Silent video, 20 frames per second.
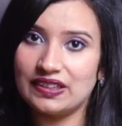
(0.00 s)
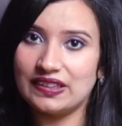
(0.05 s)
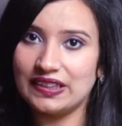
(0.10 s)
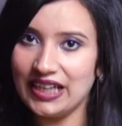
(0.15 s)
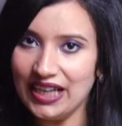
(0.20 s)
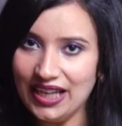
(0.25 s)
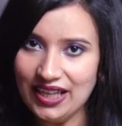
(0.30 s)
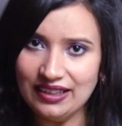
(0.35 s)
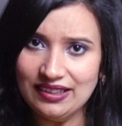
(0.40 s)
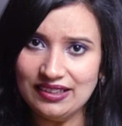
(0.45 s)
is
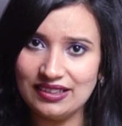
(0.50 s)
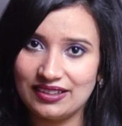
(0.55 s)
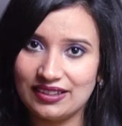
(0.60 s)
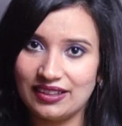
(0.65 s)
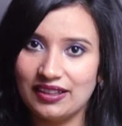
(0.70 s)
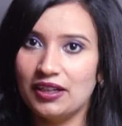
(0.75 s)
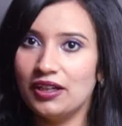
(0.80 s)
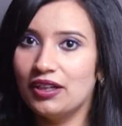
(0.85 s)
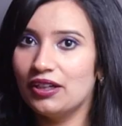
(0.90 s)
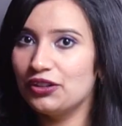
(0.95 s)
yes,
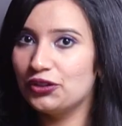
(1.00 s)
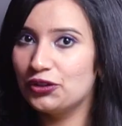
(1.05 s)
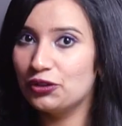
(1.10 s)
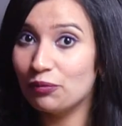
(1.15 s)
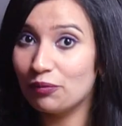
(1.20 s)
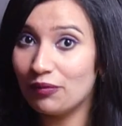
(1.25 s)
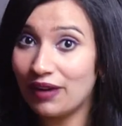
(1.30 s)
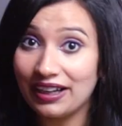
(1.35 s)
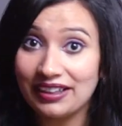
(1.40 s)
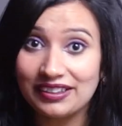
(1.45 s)
you
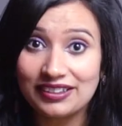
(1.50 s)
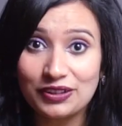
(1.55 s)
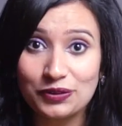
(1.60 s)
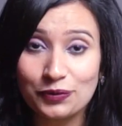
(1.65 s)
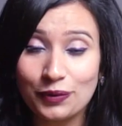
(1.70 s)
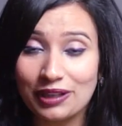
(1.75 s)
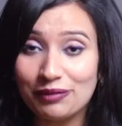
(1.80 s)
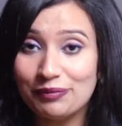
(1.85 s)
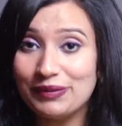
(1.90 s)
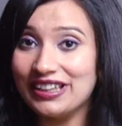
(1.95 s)
might as
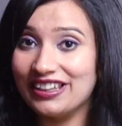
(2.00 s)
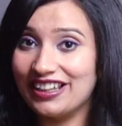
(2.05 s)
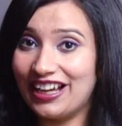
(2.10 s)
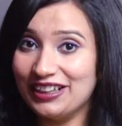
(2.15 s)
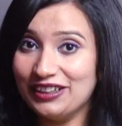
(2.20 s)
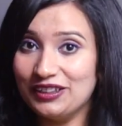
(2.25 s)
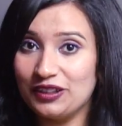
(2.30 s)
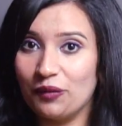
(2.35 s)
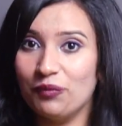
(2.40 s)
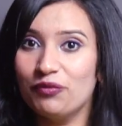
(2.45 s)
well be
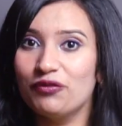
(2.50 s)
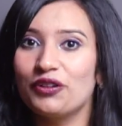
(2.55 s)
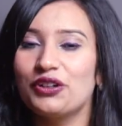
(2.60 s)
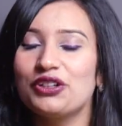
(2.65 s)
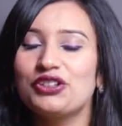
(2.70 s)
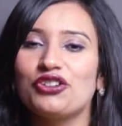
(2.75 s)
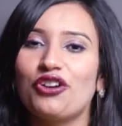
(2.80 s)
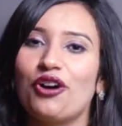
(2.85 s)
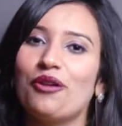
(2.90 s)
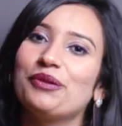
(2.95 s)
lined up for a
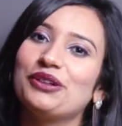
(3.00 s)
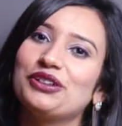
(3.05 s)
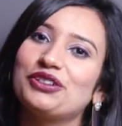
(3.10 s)
job